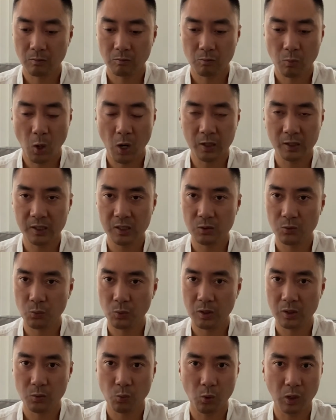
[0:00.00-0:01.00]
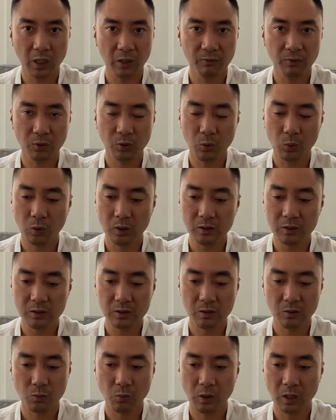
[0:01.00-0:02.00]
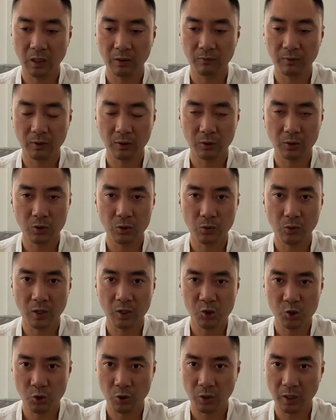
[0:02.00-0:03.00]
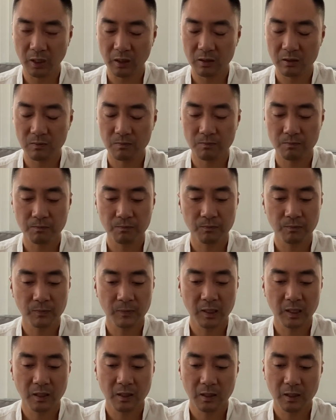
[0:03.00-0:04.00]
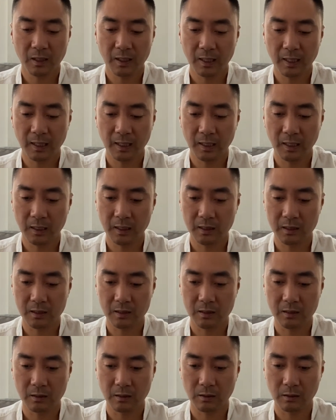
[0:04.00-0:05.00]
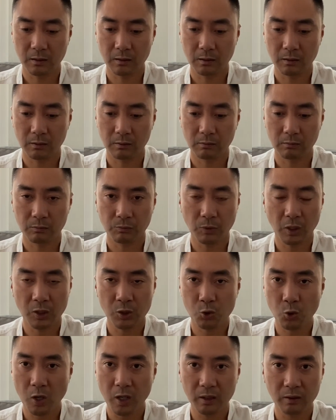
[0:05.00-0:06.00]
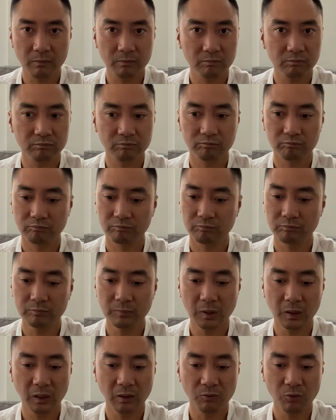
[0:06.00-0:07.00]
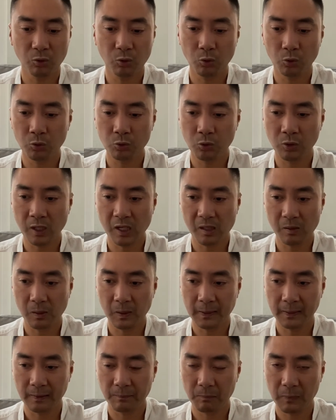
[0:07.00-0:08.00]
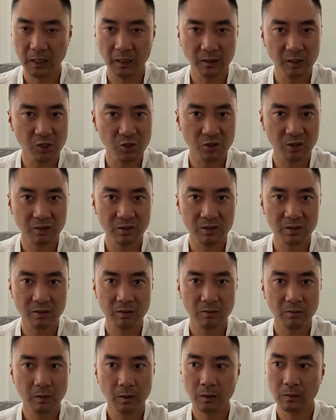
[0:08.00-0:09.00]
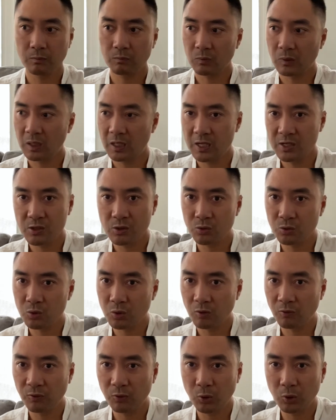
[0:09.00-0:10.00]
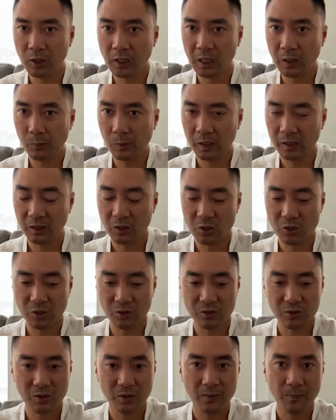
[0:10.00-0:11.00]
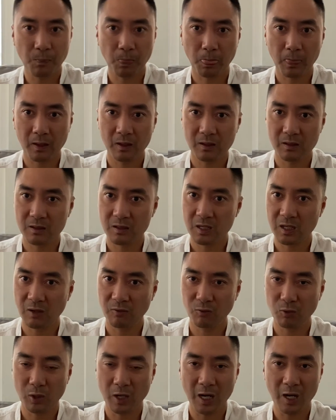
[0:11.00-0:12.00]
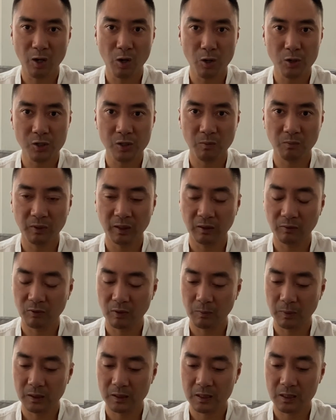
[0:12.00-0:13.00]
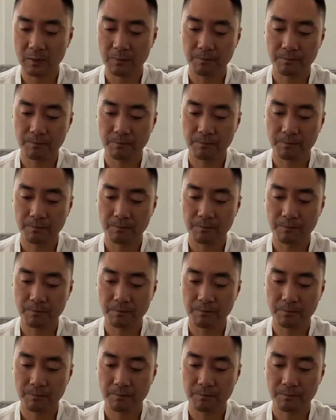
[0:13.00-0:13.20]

Practice with whatever you want, whatever you enjoy, and try. If you don't do guided meditations, listen to a few guided meditations. See if you can learn something from it.